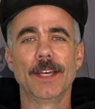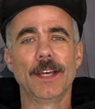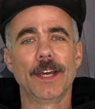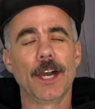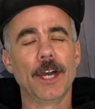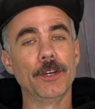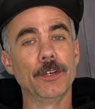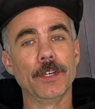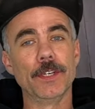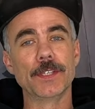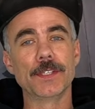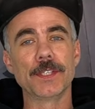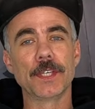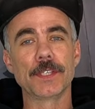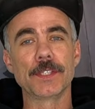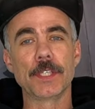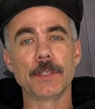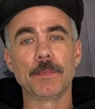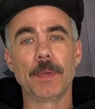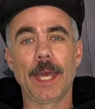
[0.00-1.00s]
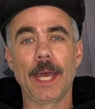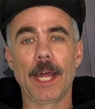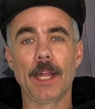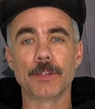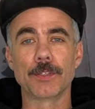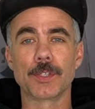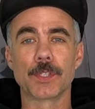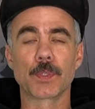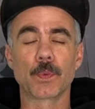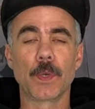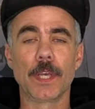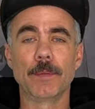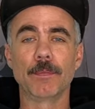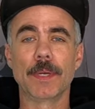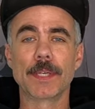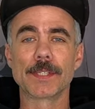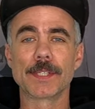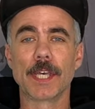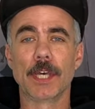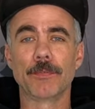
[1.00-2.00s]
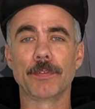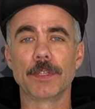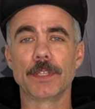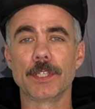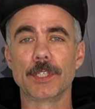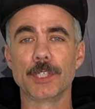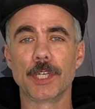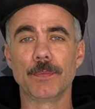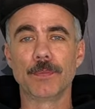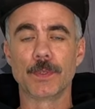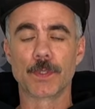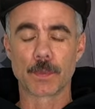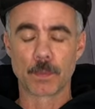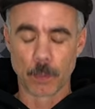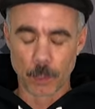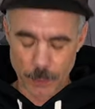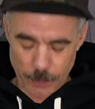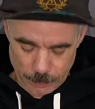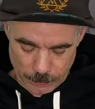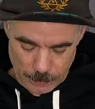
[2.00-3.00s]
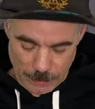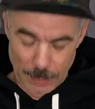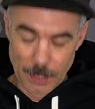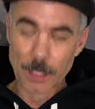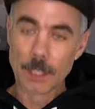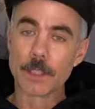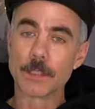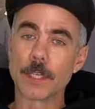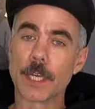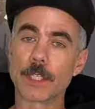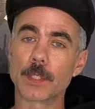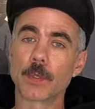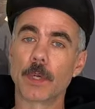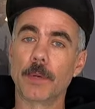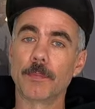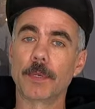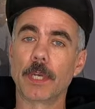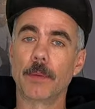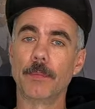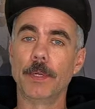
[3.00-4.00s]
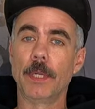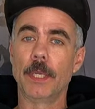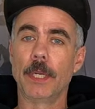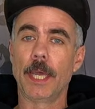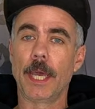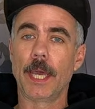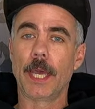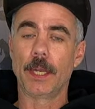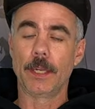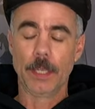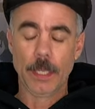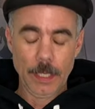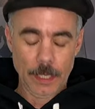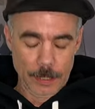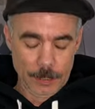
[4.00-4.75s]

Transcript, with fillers: 160 pounds, just weighed myself at the gym this morning. So that's what I'm coming in at.